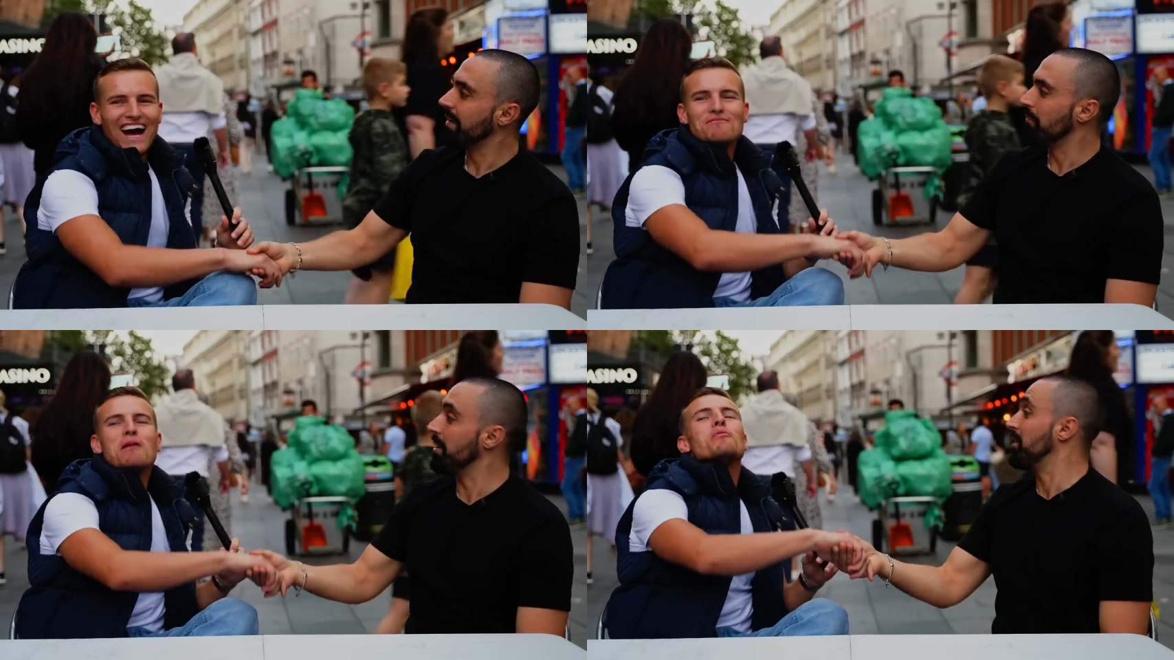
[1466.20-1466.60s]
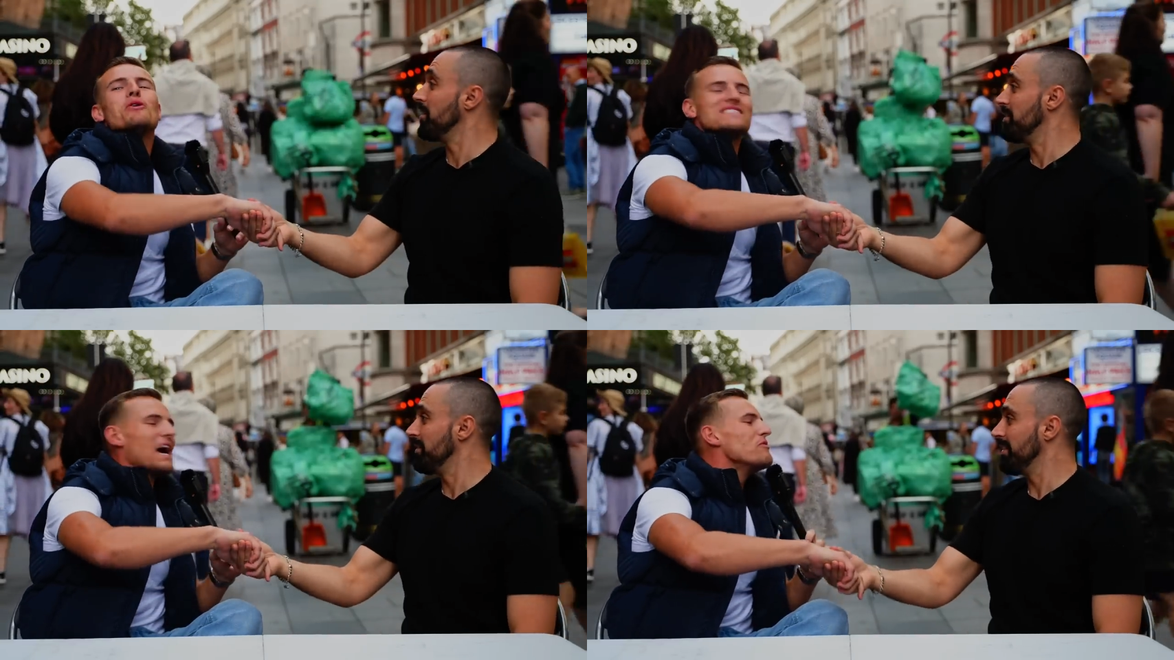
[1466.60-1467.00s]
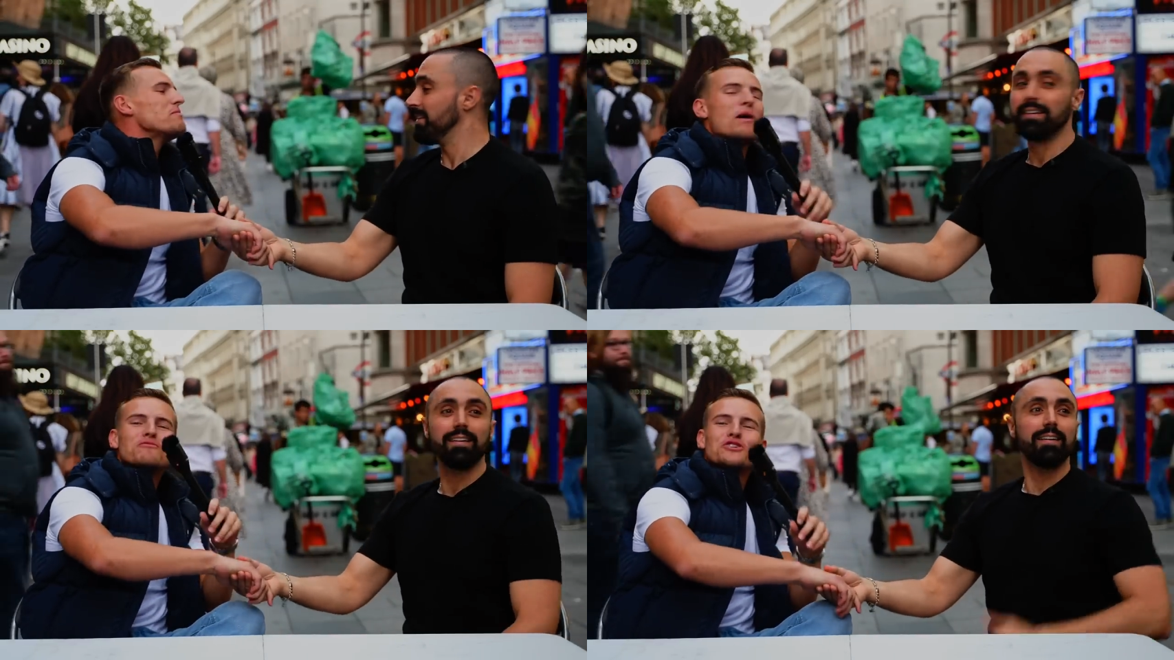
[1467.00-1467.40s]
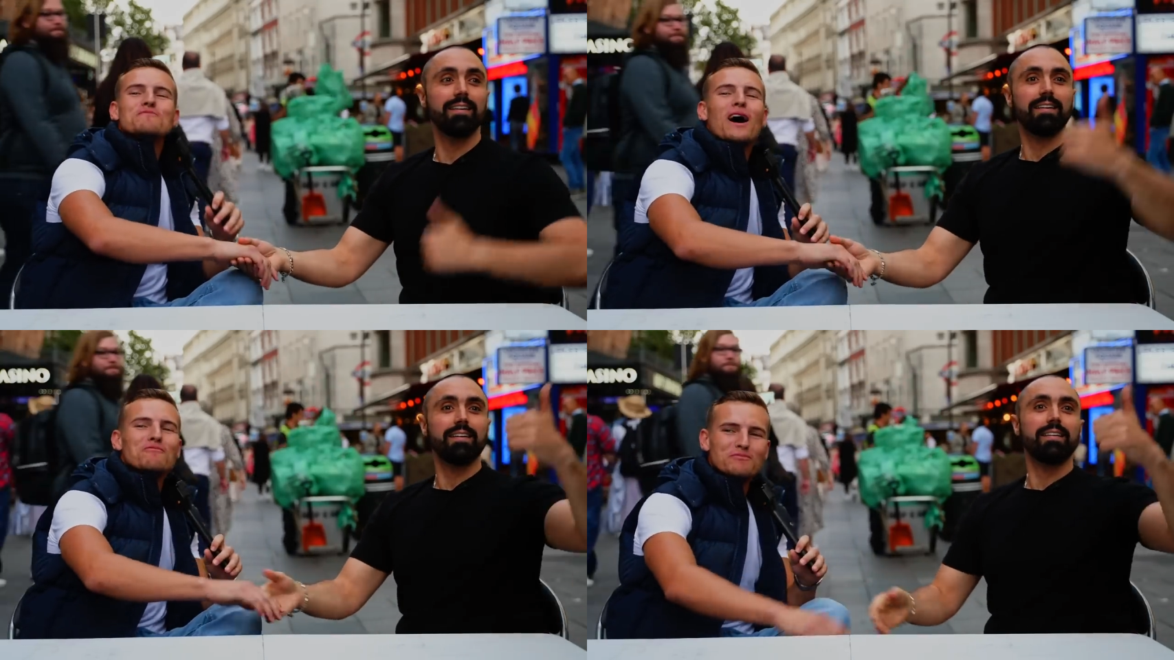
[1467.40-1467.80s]
Speaker 1: and my boys, I'm with my, I've just,
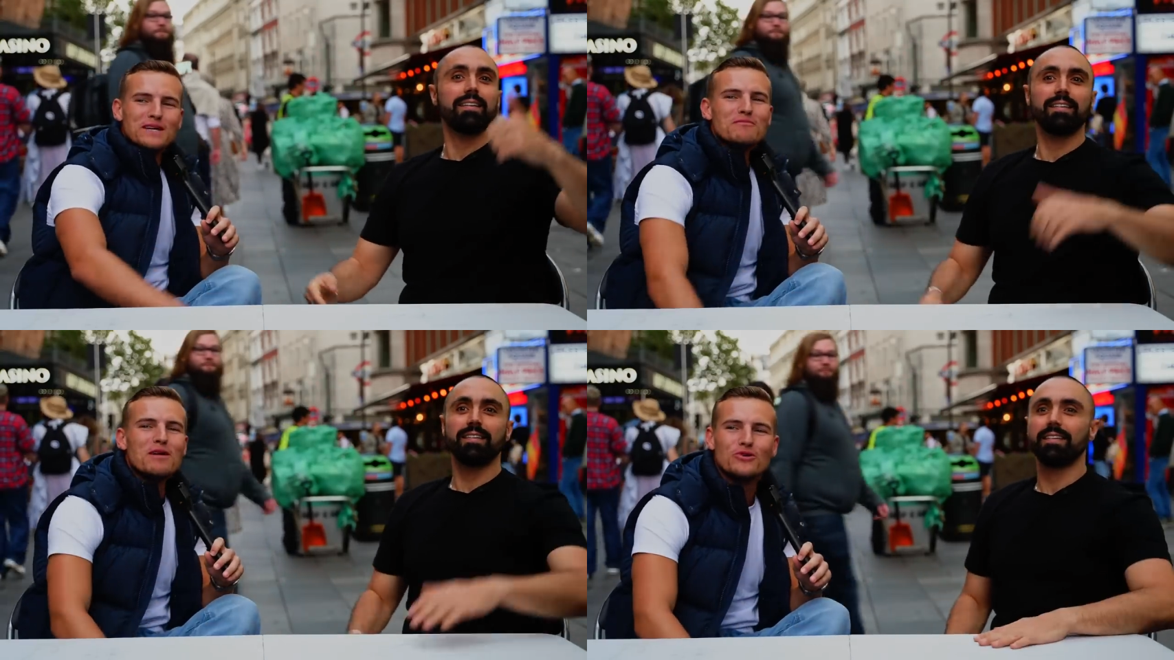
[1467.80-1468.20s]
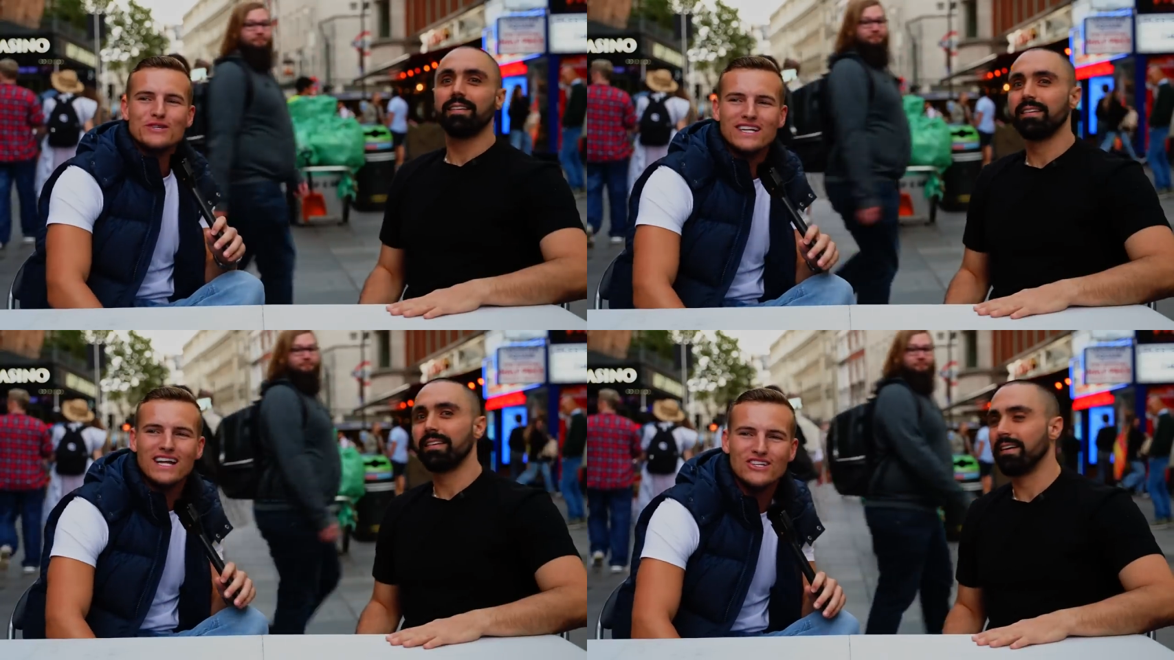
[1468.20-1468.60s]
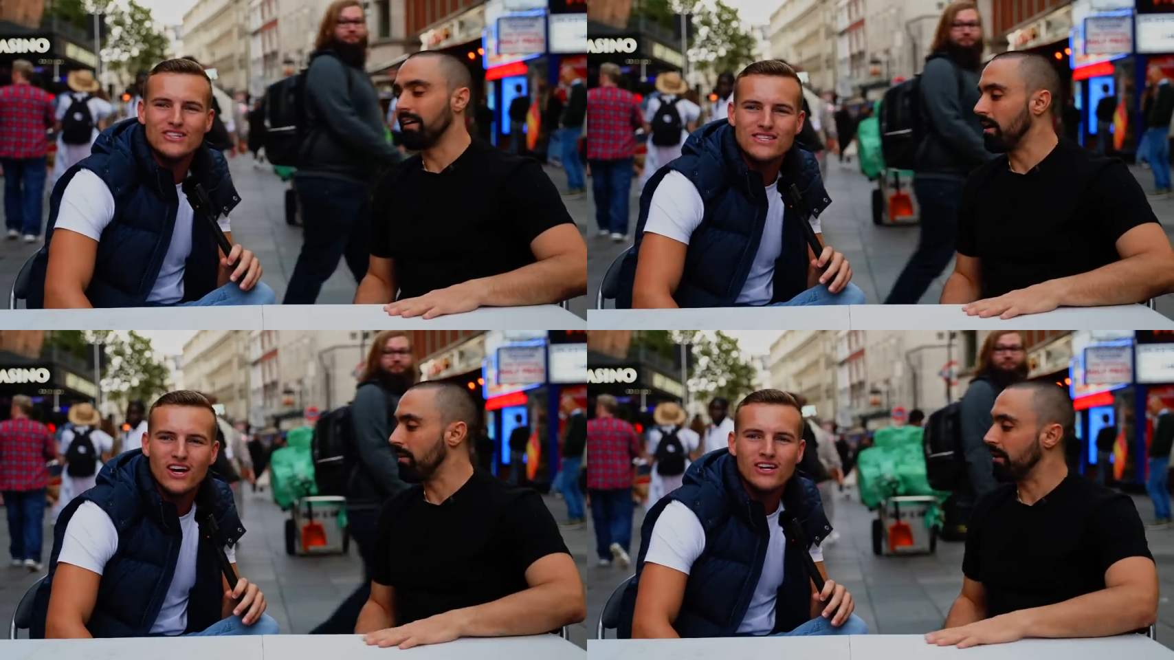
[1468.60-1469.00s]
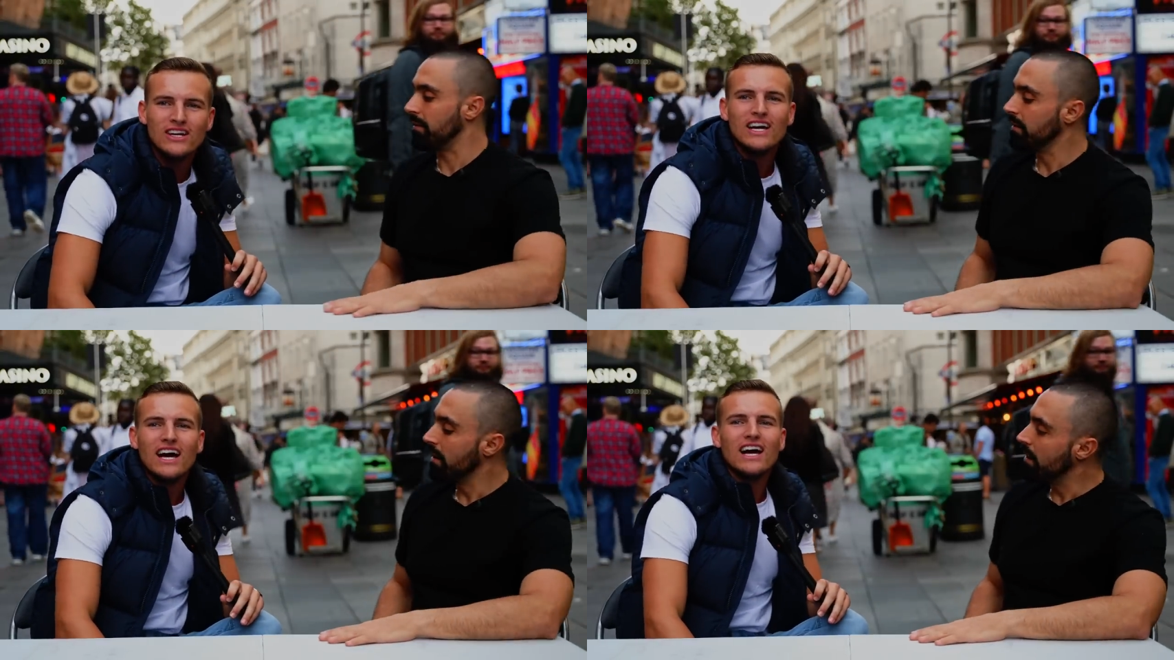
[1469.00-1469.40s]
I'm meeting my boys in London. So, right,
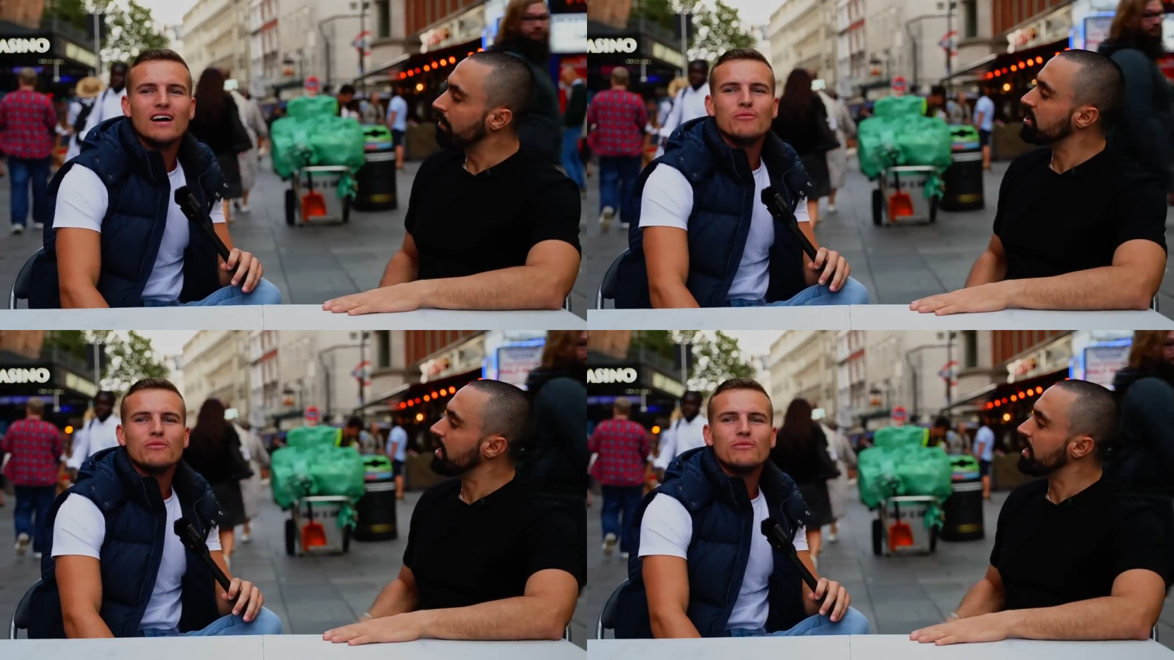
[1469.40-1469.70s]
um, what's your